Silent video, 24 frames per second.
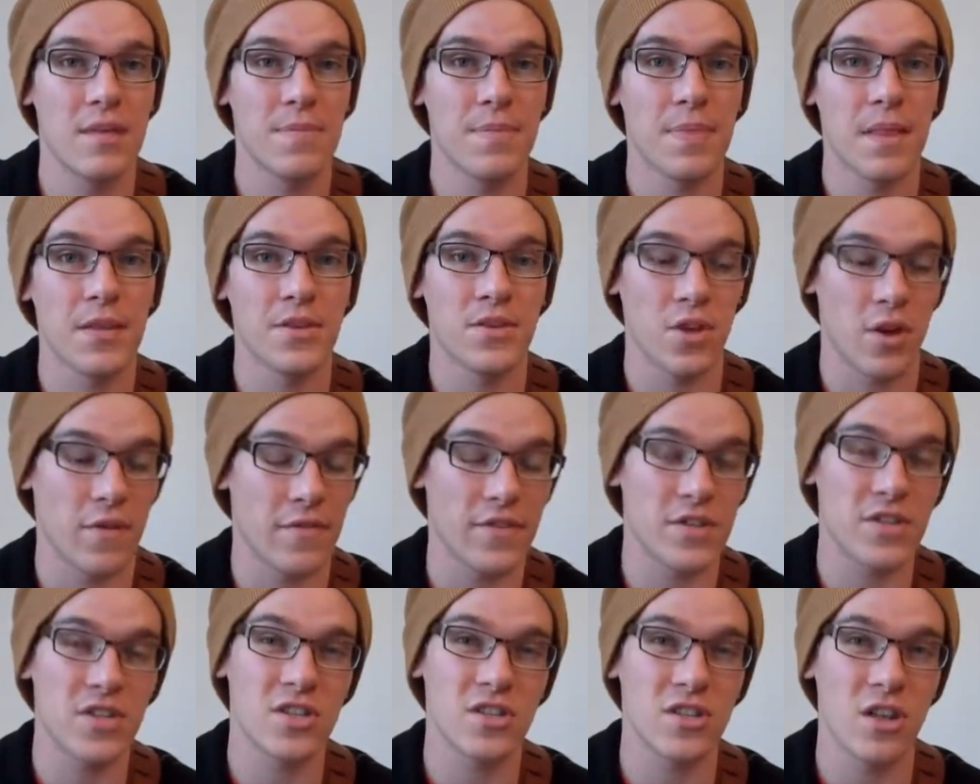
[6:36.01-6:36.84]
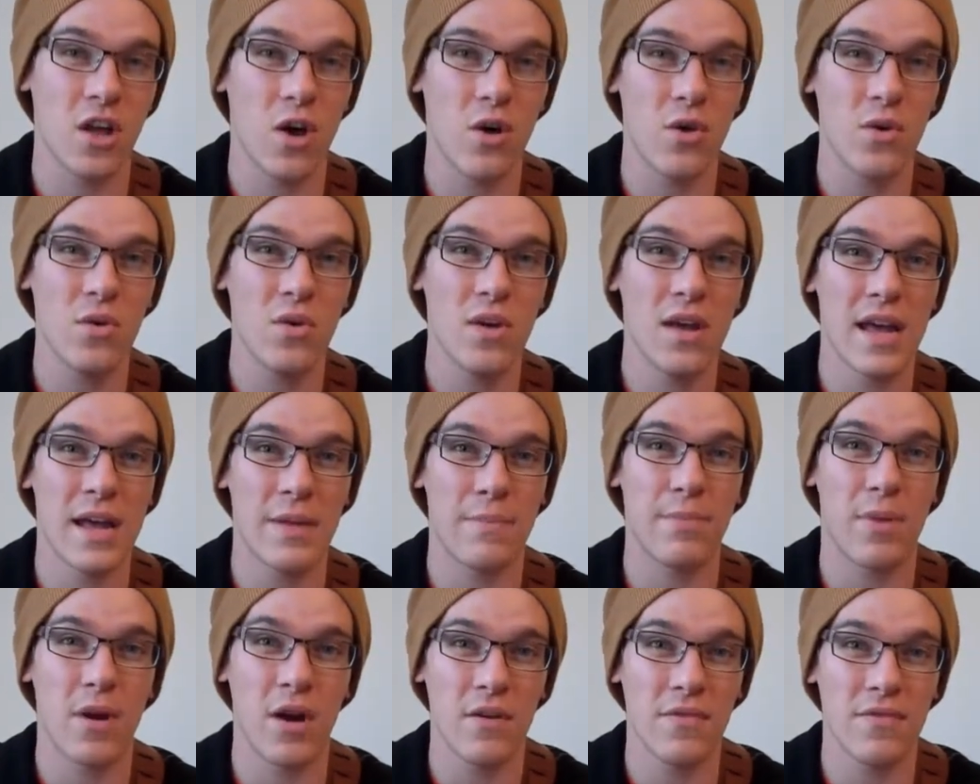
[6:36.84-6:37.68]
So if slow and
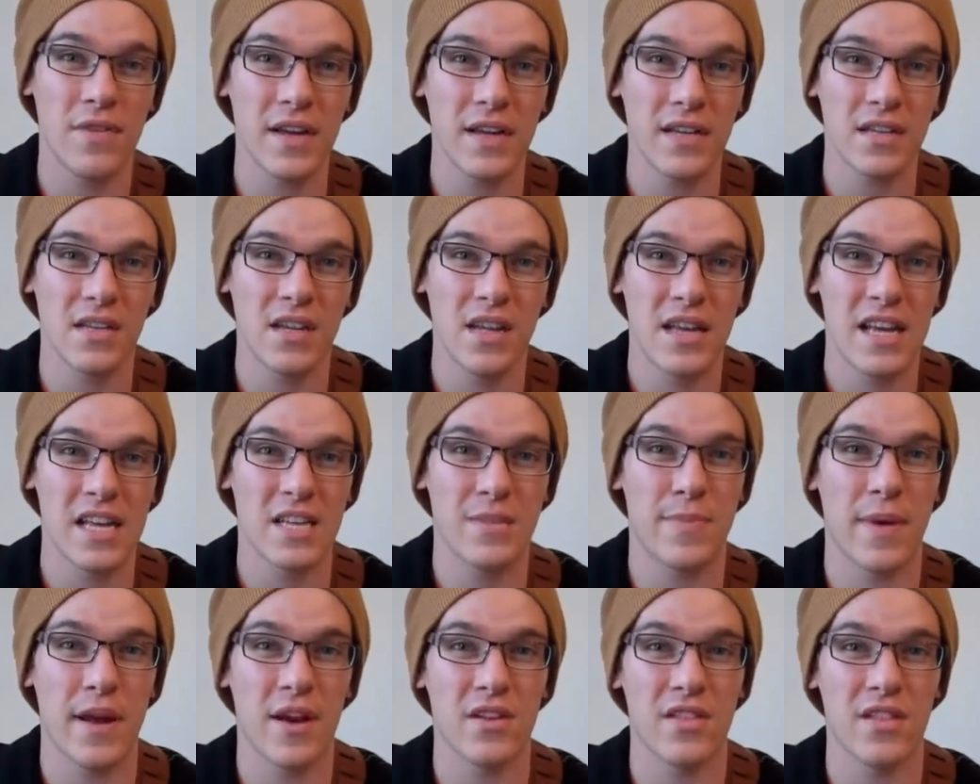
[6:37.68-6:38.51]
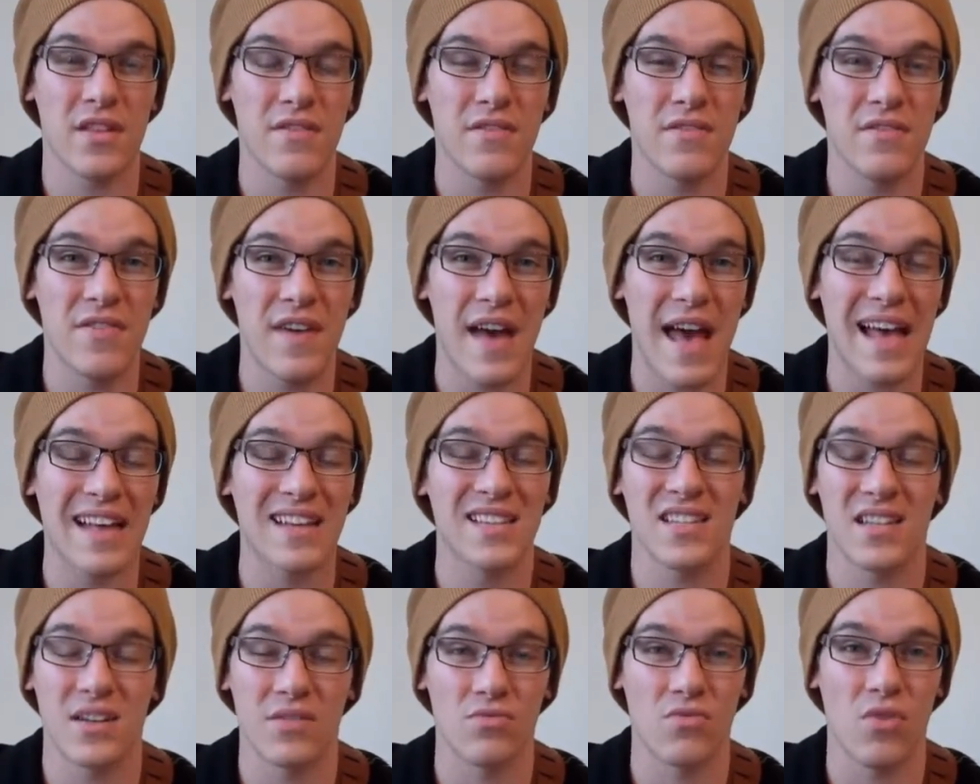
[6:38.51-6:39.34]
perfect is better than fast
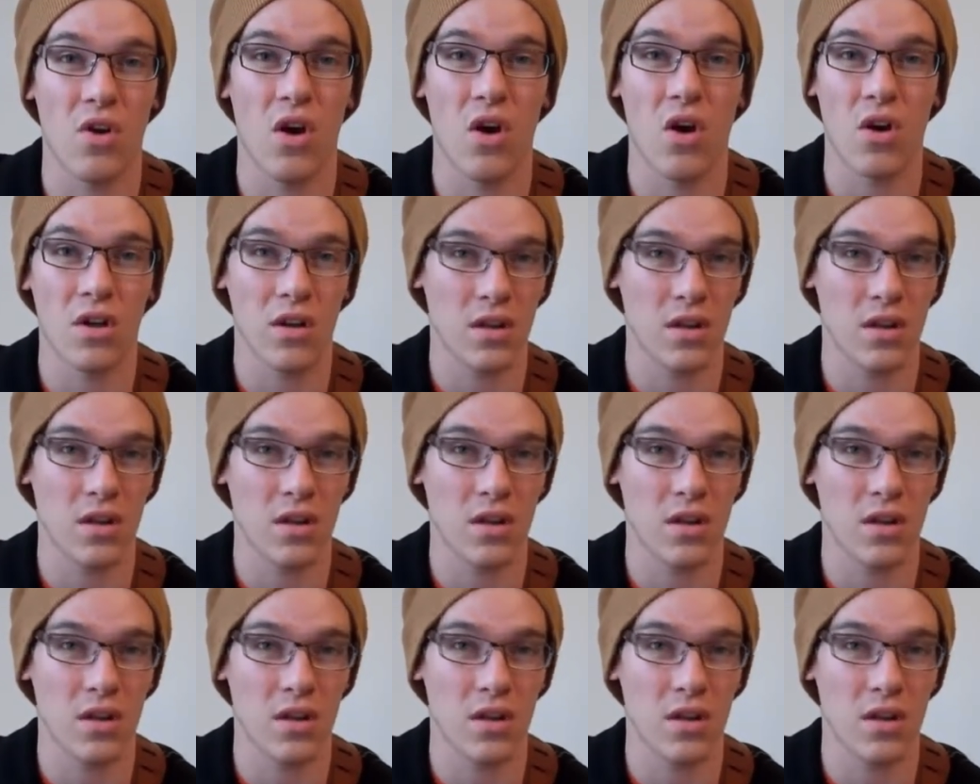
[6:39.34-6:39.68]
and wrong.